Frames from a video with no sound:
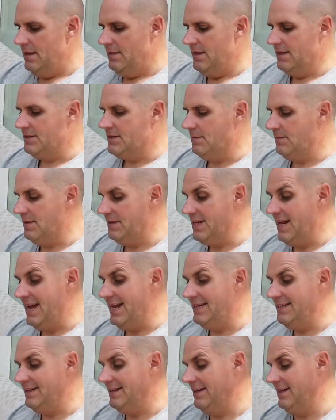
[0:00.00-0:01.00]
This comes in
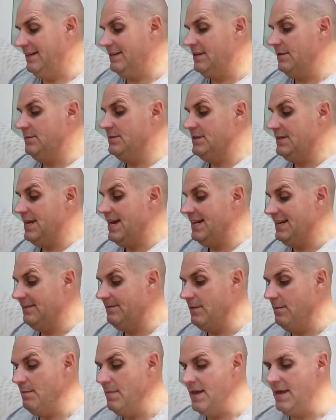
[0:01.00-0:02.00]
handy
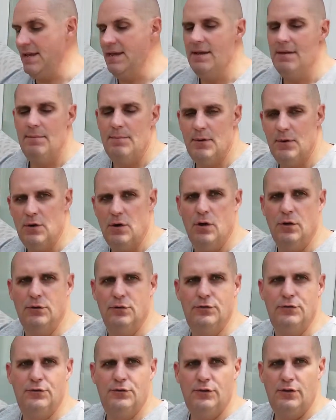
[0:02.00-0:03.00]
for me
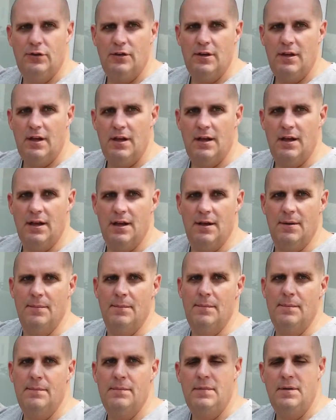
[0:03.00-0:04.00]
because
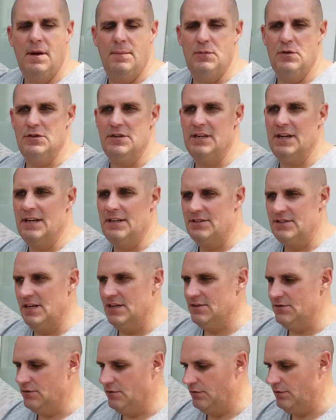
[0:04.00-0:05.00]
I'm usually getting
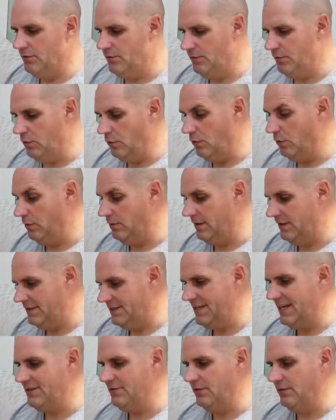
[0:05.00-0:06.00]
changed on the floor and
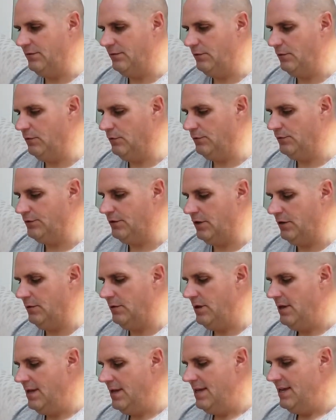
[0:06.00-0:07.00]
sat on the floor, so
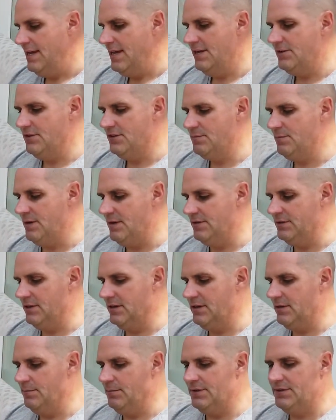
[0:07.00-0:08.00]
it just means I
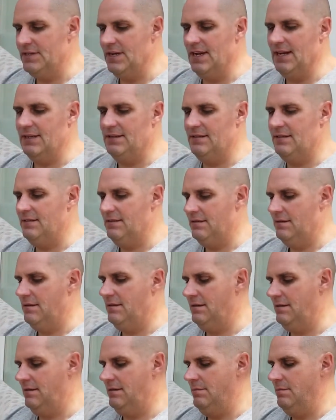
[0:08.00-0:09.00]
can protect
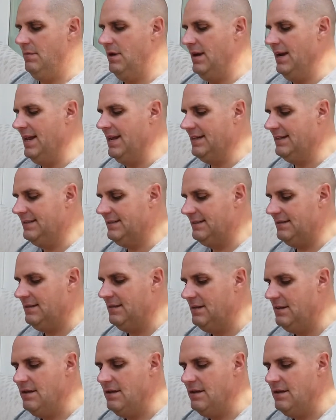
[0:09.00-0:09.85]
my legs